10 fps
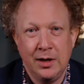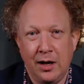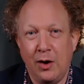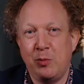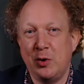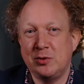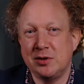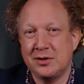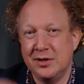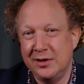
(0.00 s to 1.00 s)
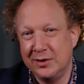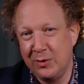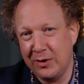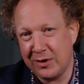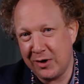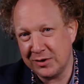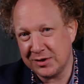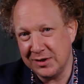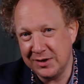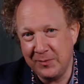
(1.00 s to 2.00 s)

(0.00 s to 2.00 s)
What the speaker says: Hello, Brutus. You look cross.